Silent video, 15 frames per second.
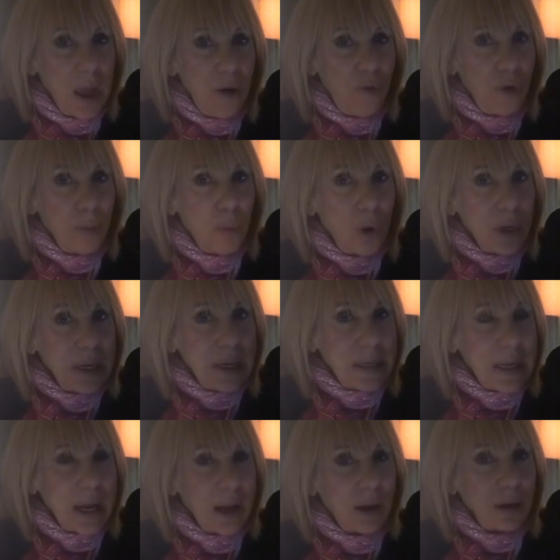For more
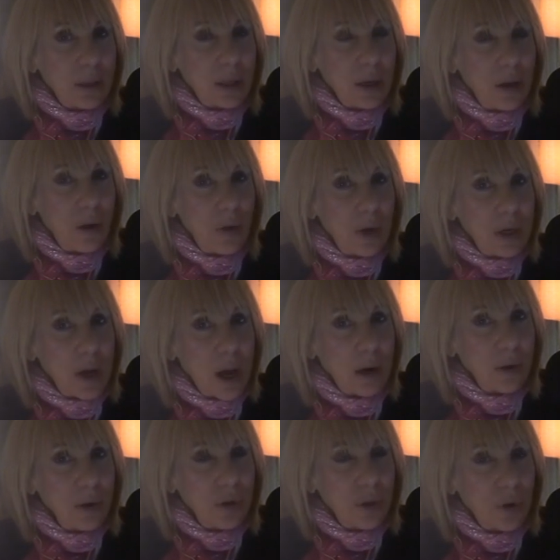details, go to
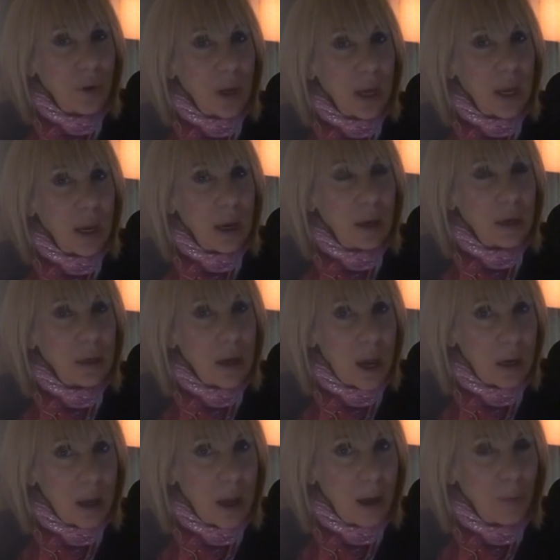
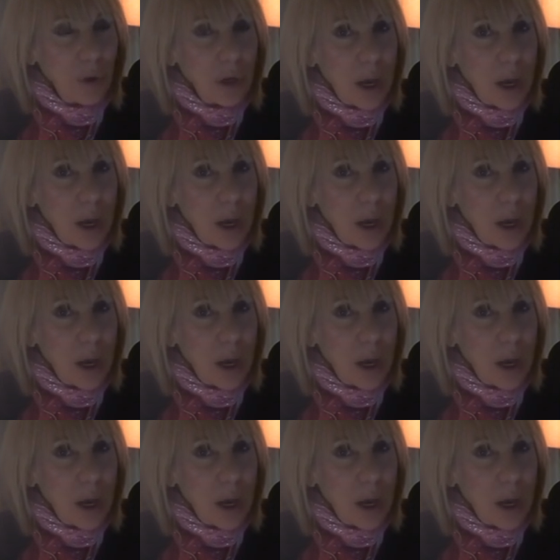drjoy.com or